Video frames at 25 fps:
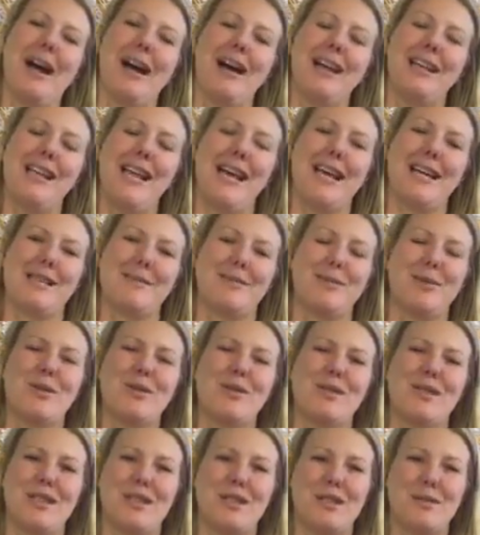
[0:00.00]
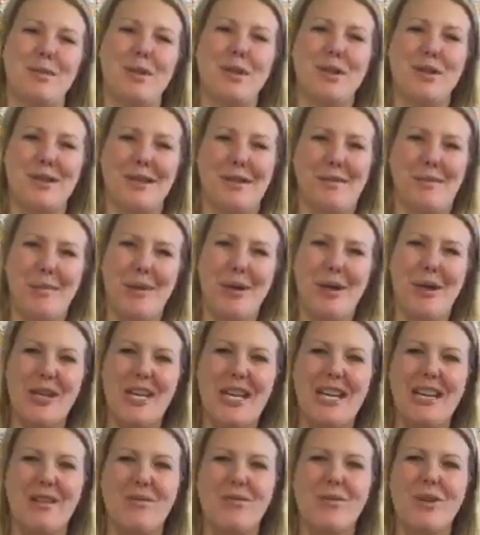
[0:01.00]
at Letterboxd Distribution and
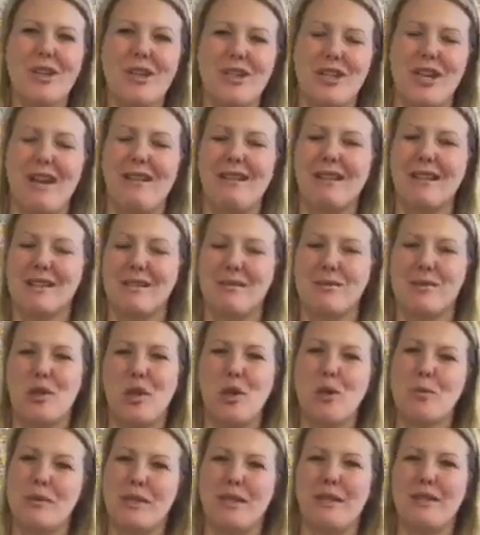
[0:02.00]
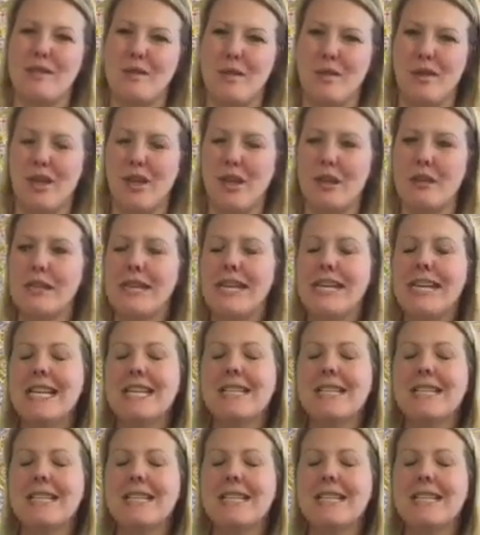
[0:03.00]
Barnett, and we're sharing some top tips with you.